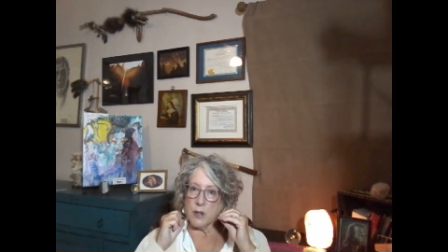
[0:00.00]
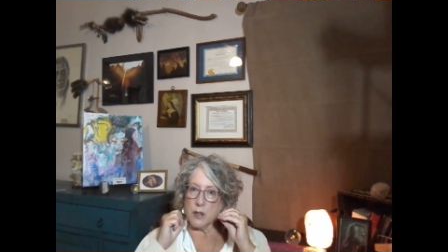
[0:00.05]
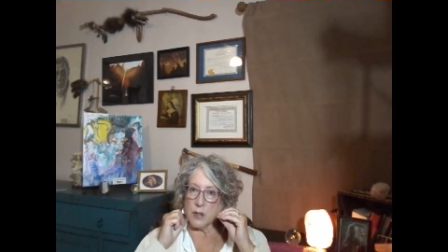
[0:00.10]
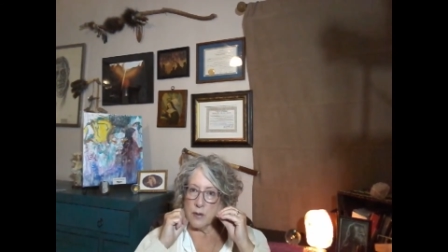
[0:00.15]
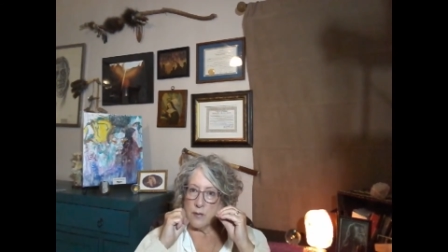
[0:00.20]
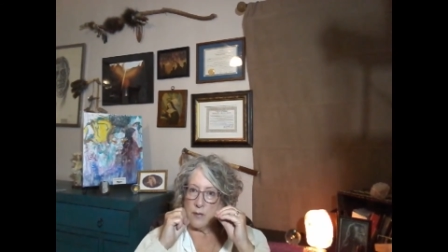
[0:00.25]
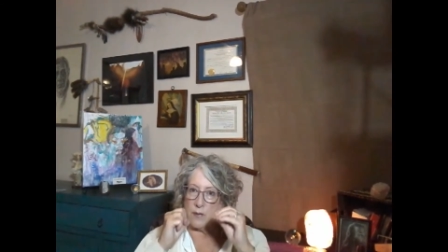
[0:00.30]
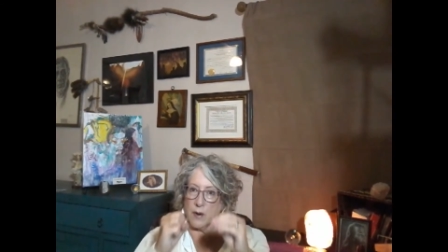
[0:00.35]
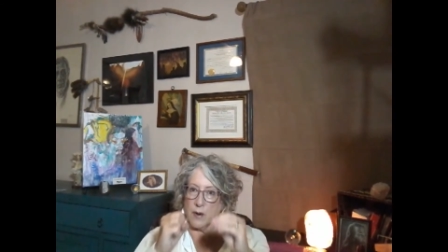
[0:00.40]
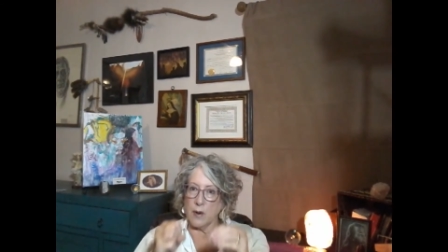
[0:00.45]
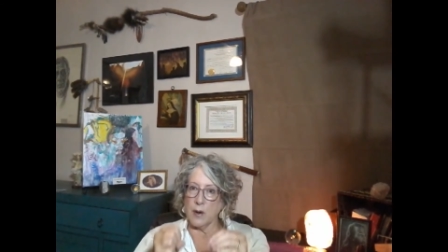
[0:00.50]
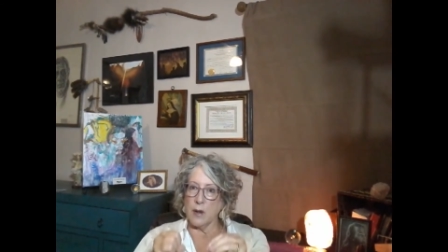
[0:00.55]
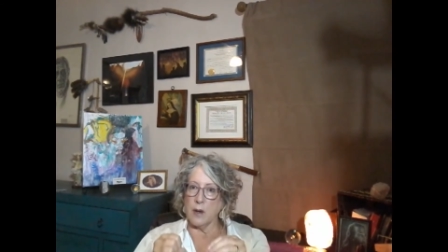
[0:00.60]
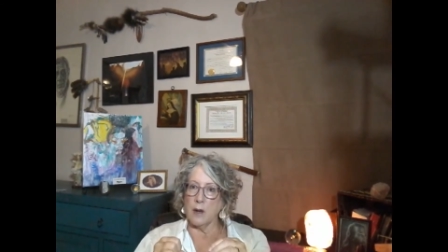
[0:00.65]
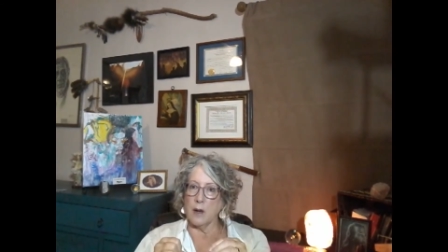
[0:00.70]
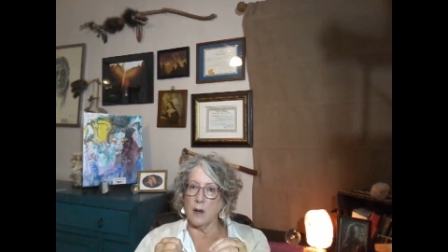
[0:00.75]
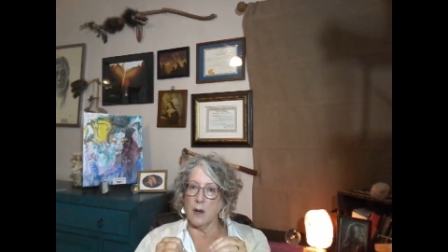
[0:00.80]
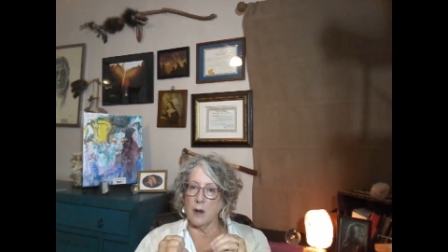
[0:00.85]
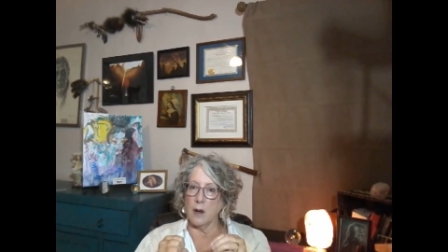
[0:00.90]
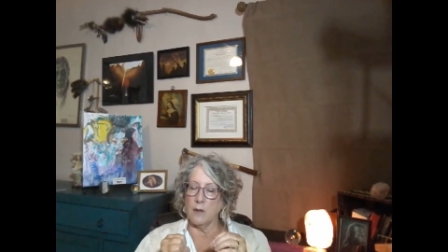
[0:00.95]
just
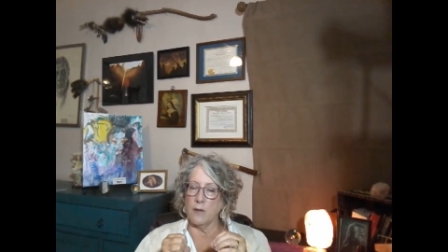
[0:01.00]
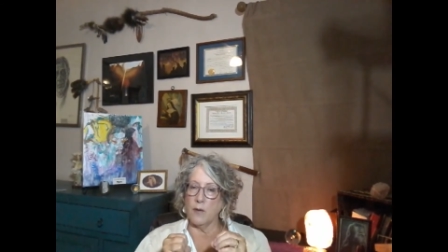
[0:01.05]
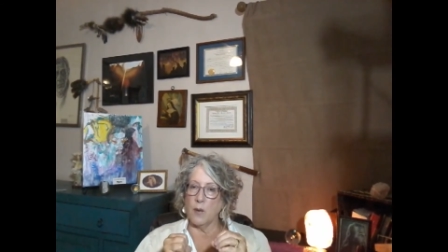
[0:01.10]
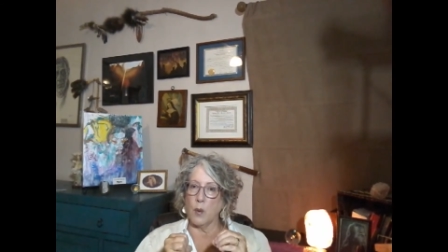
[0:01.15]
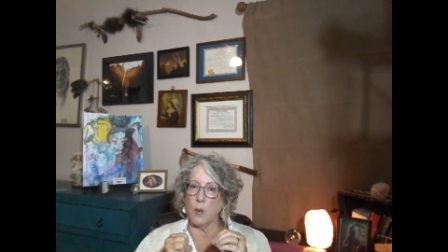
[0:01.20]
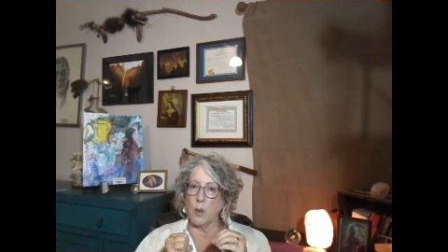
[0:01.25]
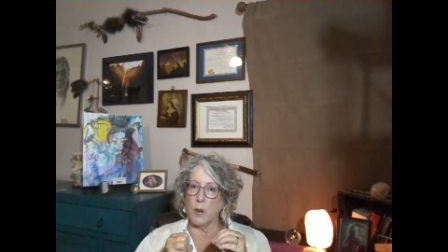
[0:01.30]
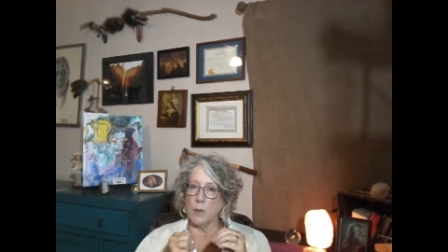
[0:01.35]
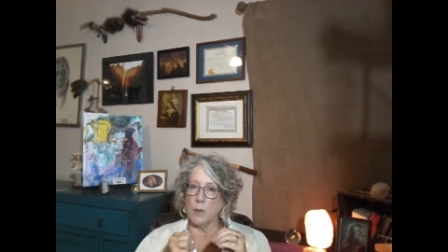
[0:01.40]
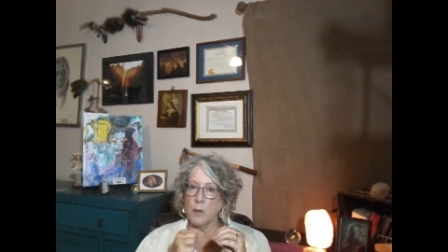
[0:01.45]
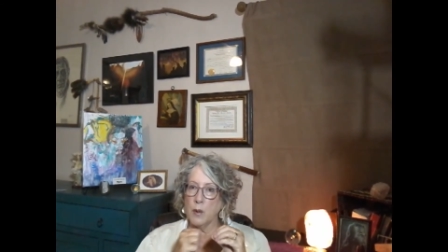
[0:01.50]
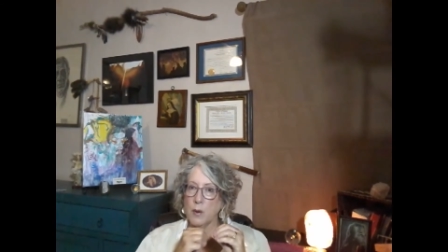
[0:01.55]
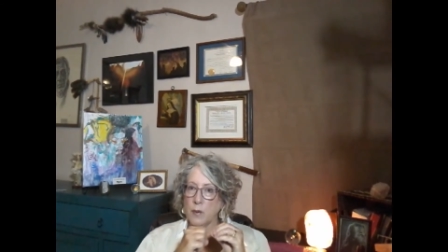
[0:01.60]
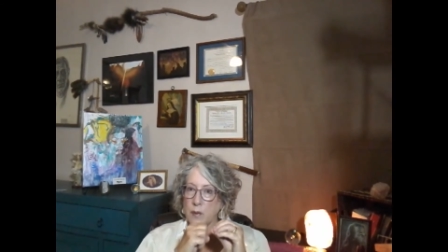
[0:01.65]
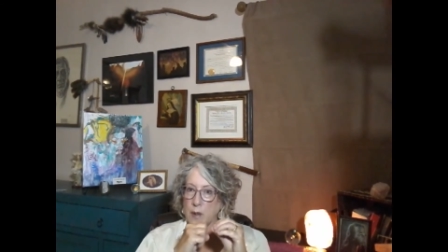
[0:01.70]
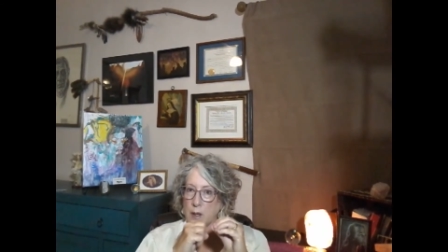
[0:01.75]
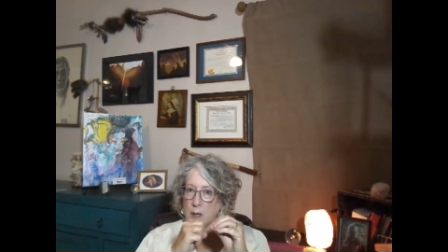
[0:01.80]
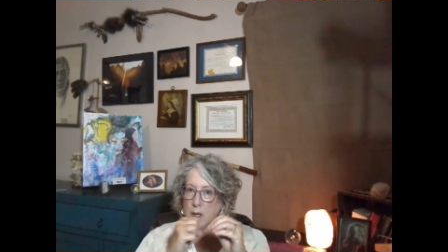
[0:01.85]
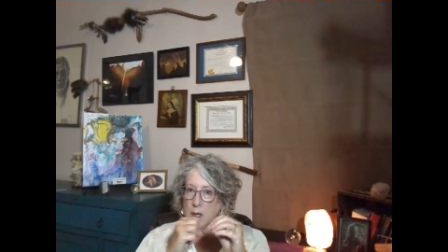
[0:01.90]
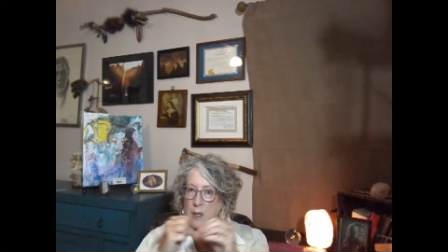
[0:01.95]
very forward
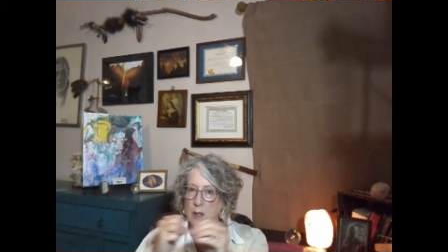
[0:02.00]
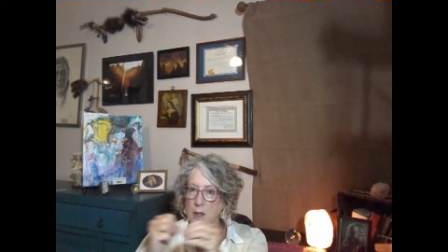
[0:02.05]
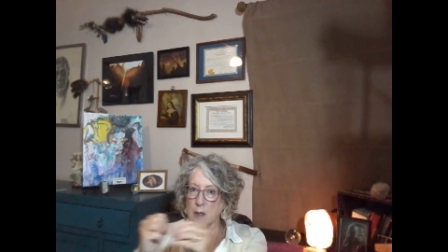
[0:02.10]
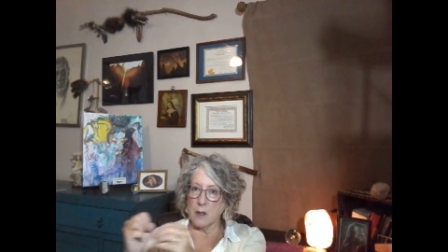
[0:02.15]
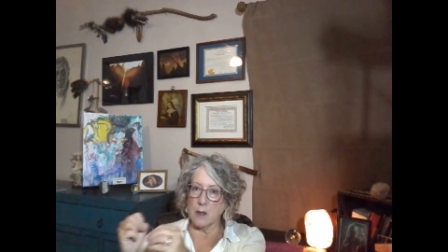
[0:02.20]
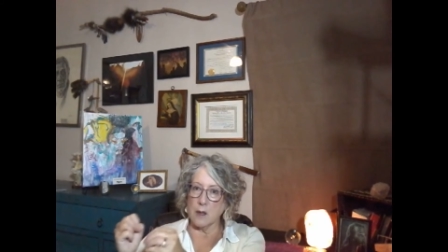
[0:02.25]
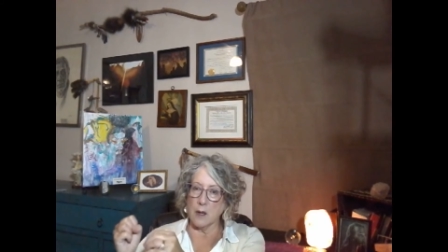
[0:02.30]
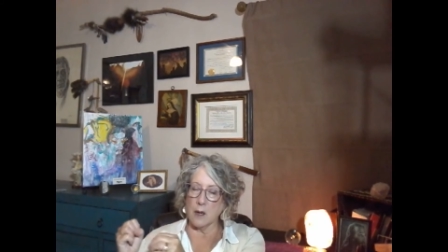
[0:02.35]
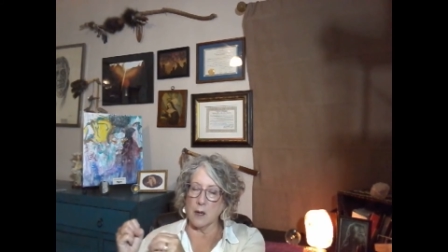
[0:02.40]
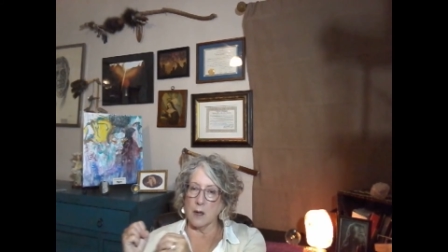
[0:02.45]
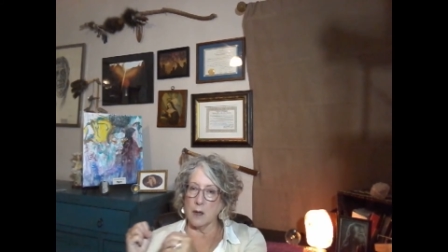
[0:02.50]
moving and